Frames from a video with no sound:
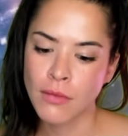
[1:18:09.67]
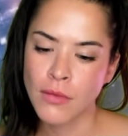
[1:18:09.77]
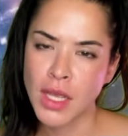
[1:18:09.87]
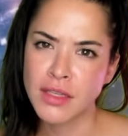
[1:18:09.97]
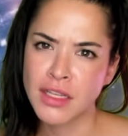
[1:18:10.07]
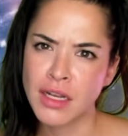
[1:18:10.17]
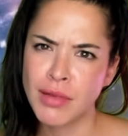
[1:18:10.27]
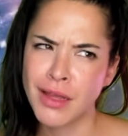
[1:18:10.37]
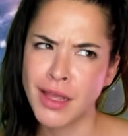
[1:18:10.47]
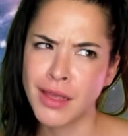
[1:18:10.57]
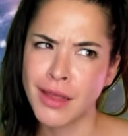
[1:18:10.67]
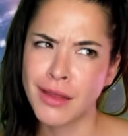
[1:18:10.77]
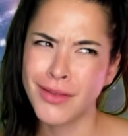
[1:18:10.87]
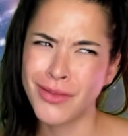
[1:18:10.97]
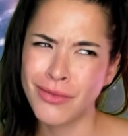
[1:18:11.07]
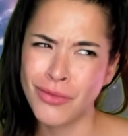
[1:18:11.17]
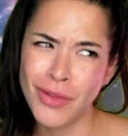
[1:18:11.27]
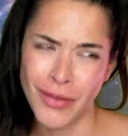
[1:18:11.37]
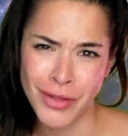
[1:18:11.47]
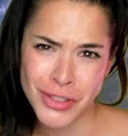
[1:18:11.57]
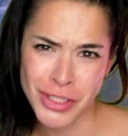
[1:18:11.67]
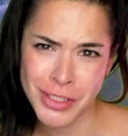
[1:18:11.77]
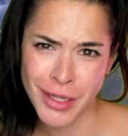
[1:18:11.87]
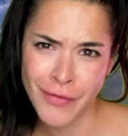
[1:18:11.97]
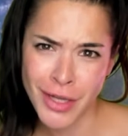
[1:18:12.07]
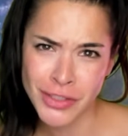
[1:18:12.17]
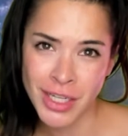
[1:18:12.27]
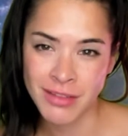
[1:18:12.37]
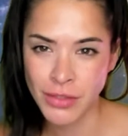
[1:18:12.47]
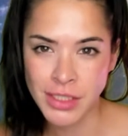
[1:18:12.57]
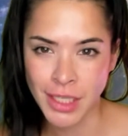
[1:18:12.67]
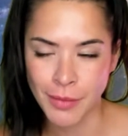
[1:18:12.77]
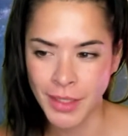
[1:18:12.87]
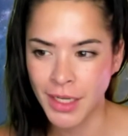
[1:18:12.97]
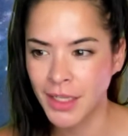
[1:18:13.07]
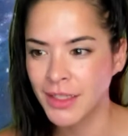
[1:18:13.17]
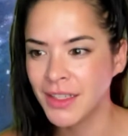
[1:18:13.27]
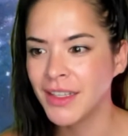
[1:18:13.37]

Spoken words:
He's gonna be like, if you live at the Cheesecake Factory, I know he's typing it in.